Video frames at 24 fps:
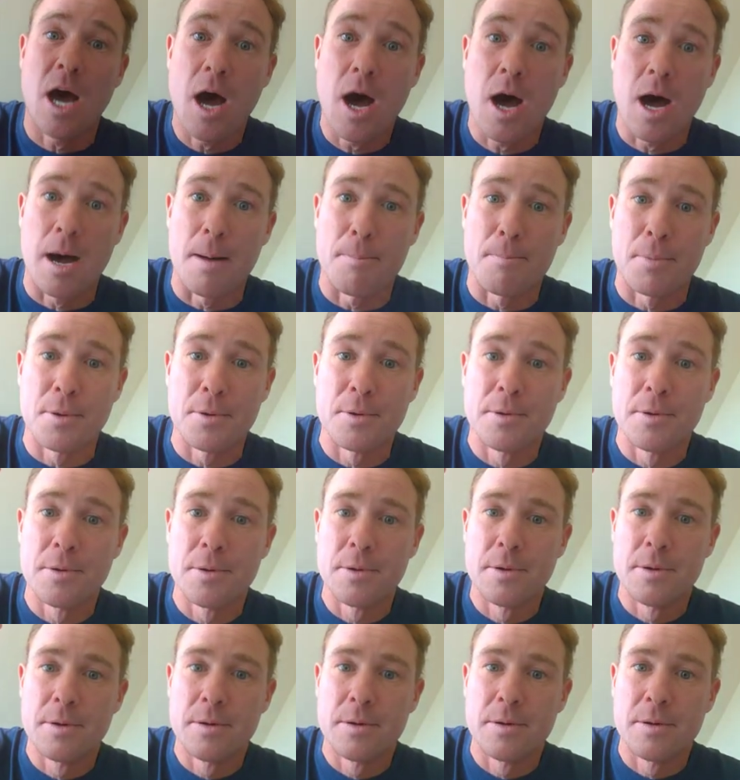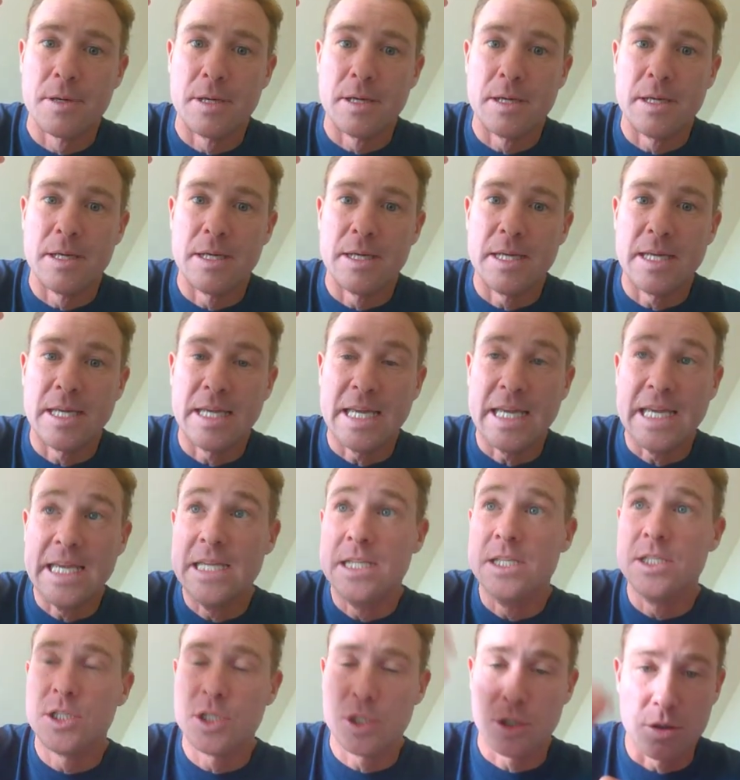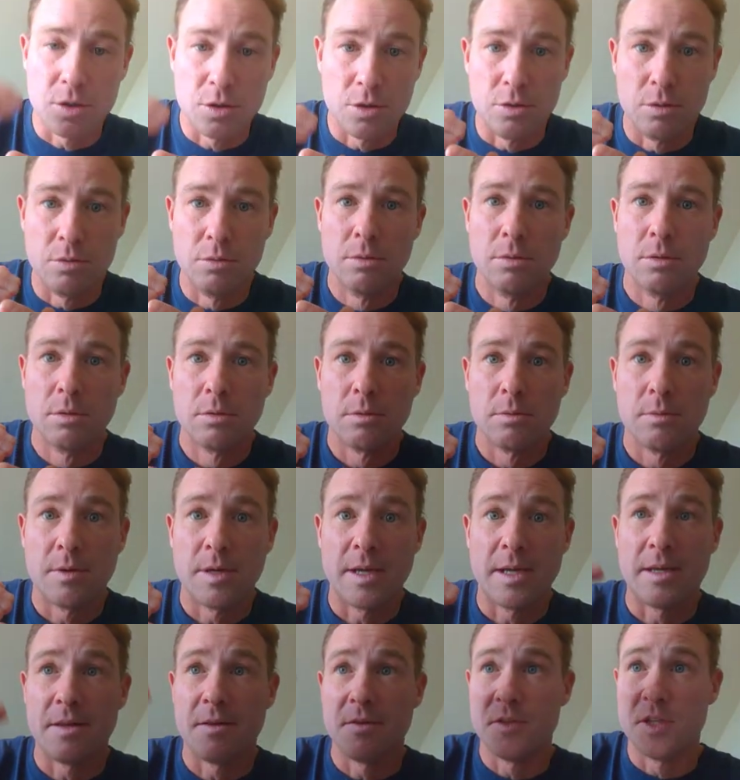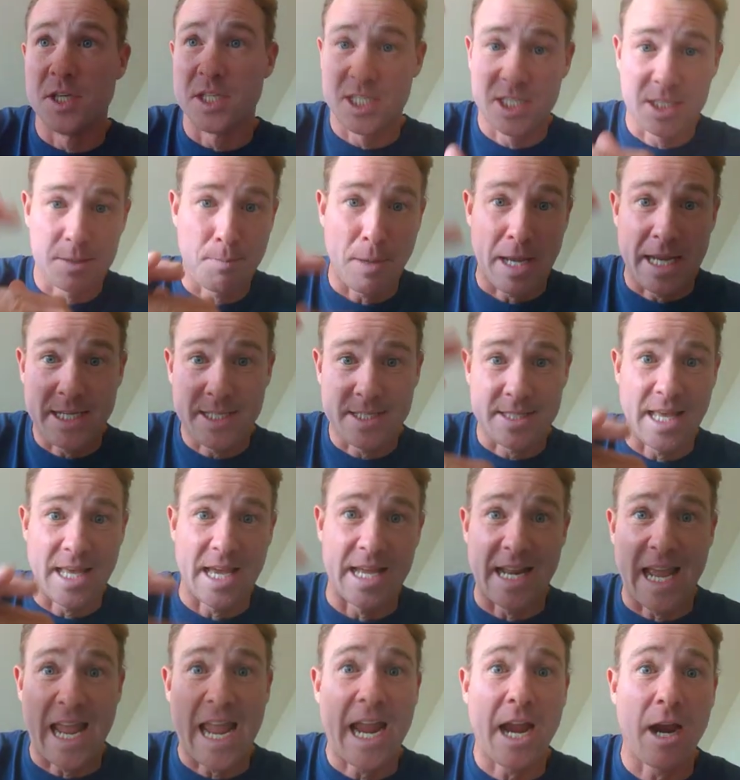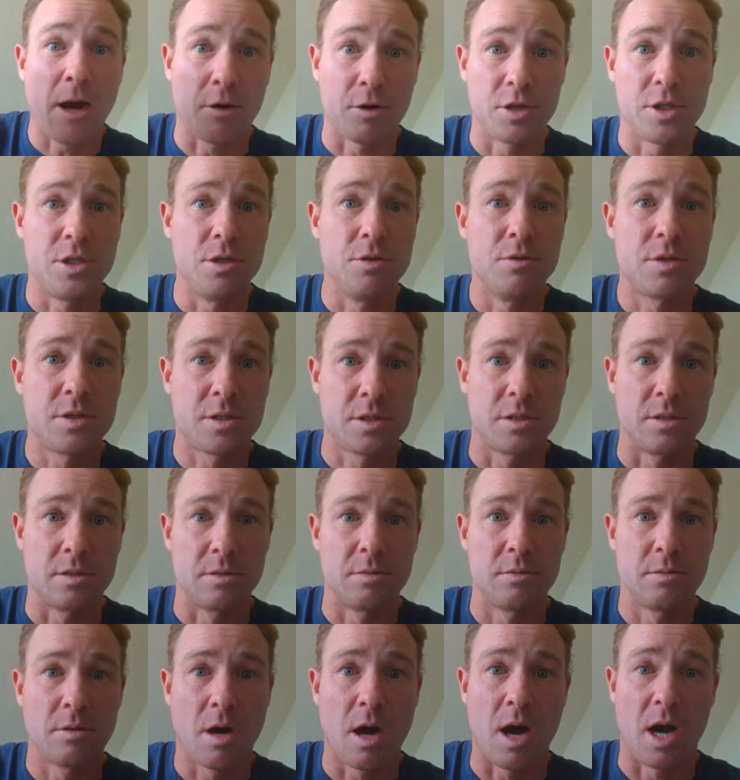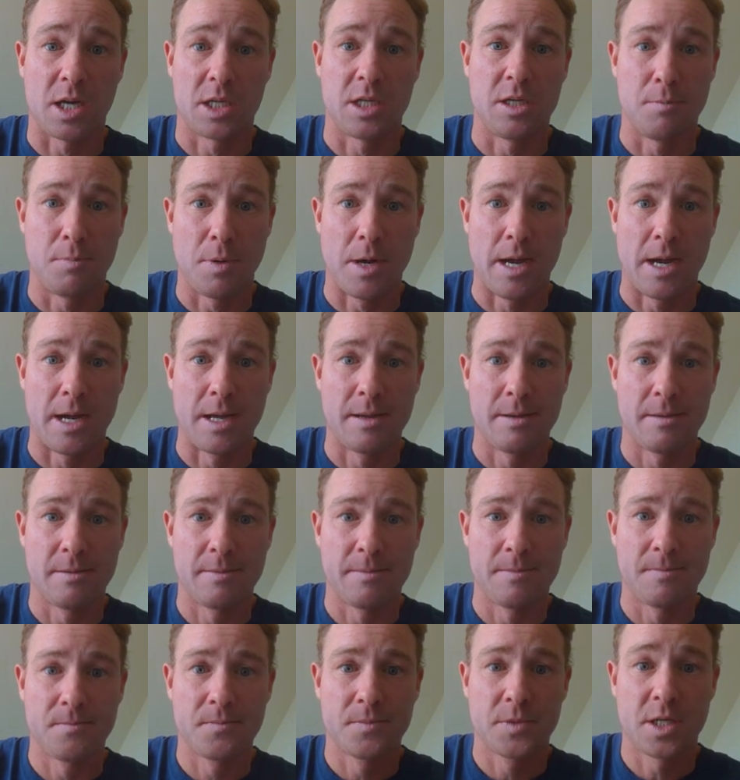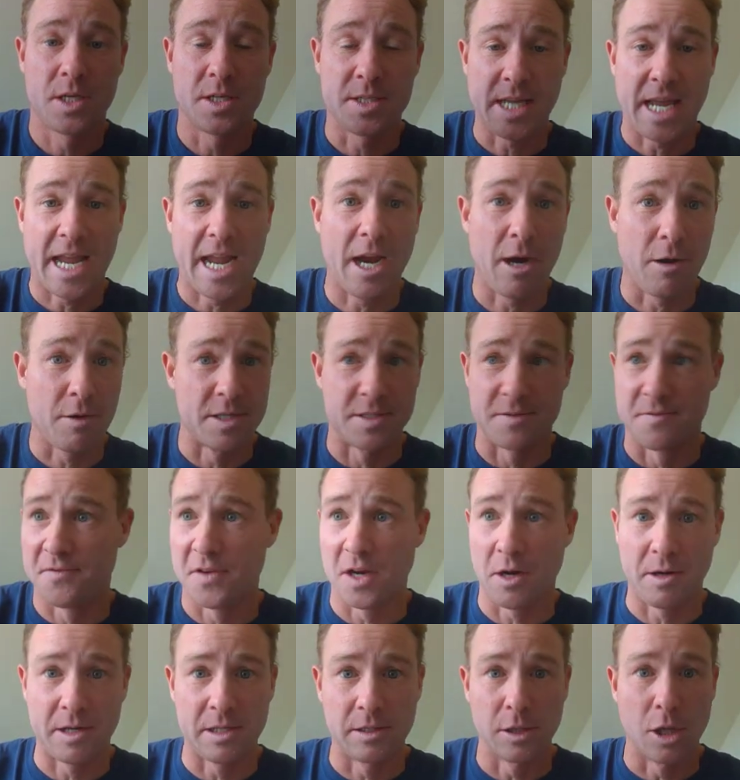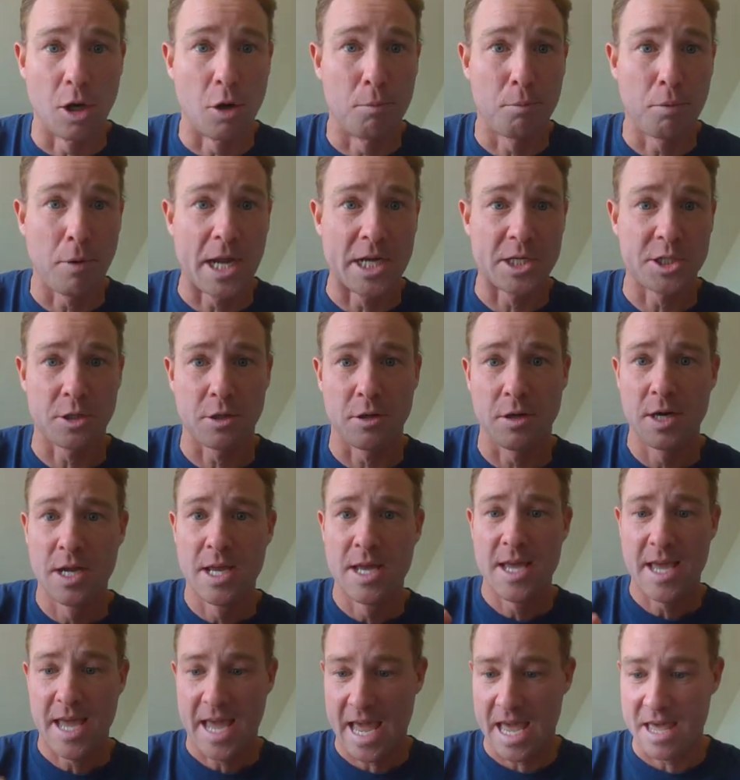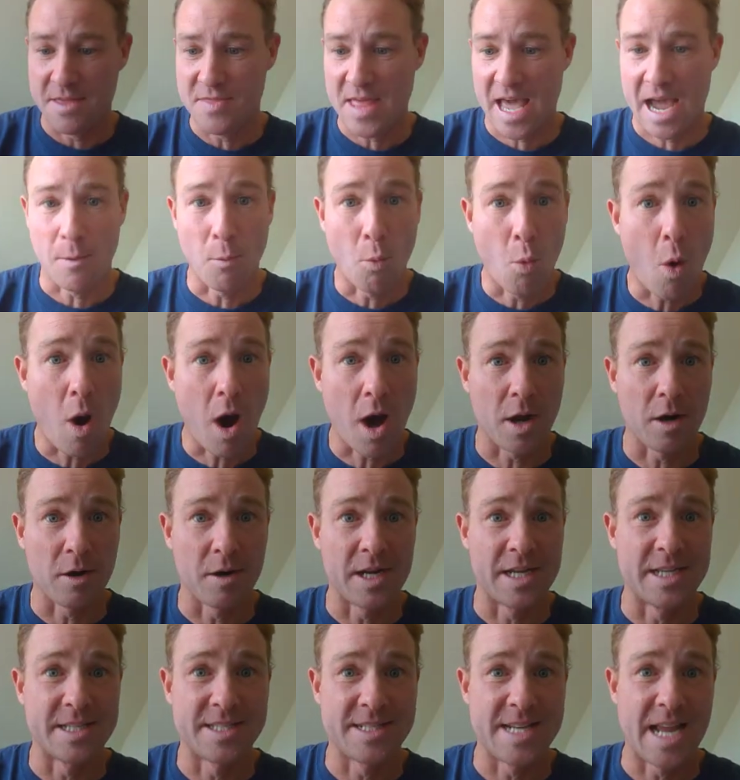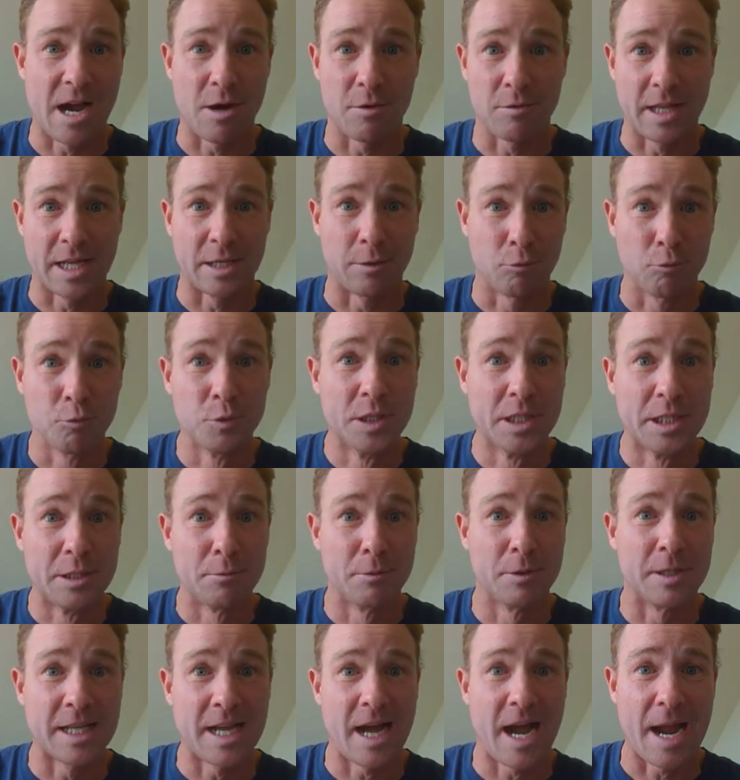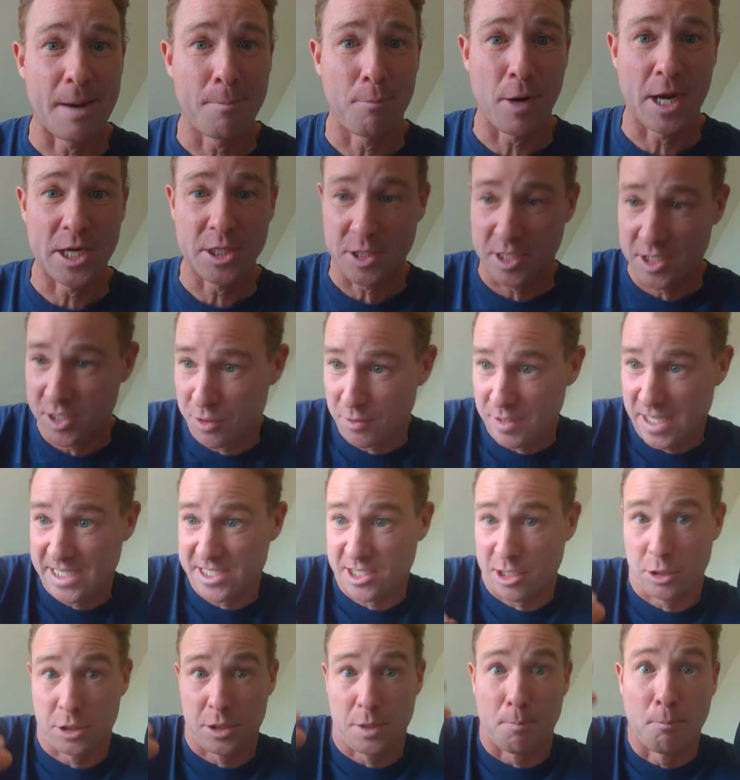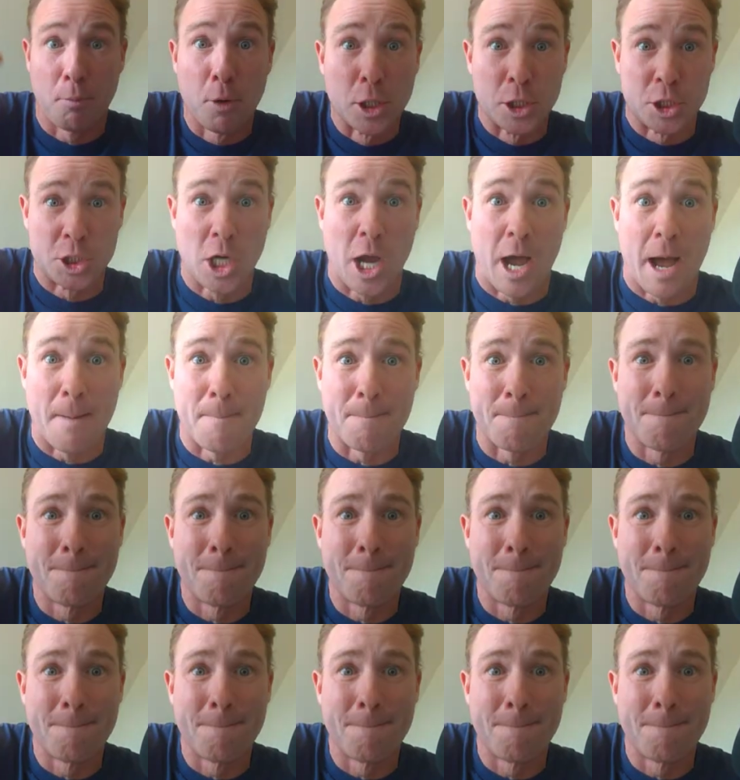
up into the space that air used to occupy, because air is very low pressure and that water is now like really, really high pressure. And so that starts to push up.